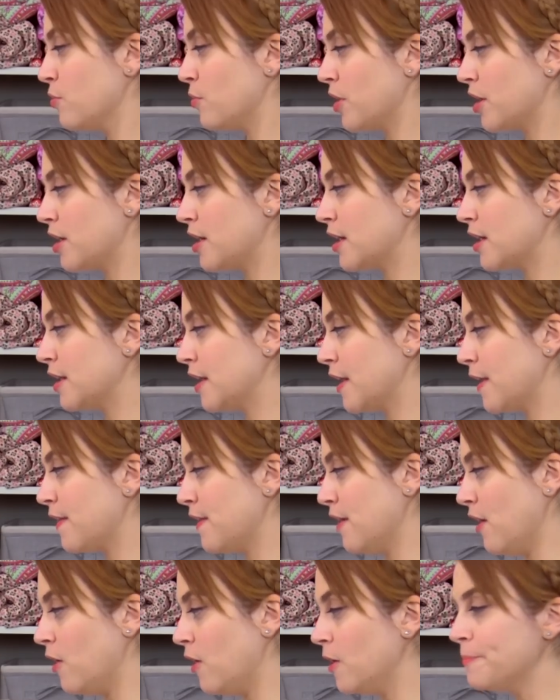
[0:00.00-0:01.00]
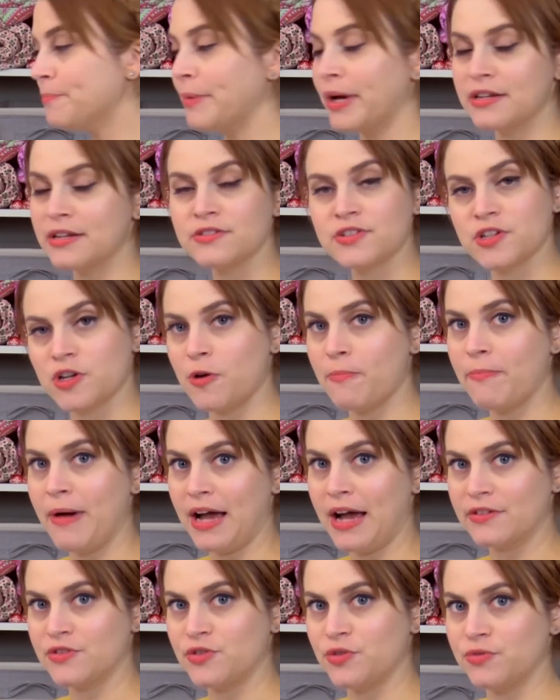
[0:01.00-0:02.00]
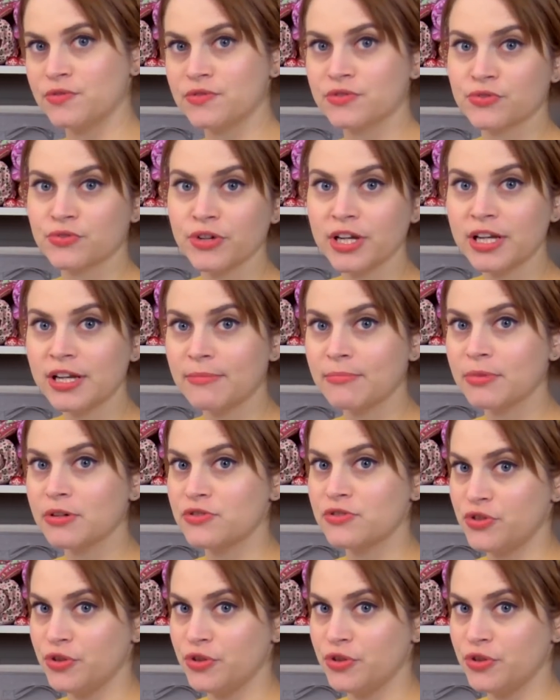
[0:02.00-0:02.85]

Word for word: We're gonna click the Alt button to go back to screen number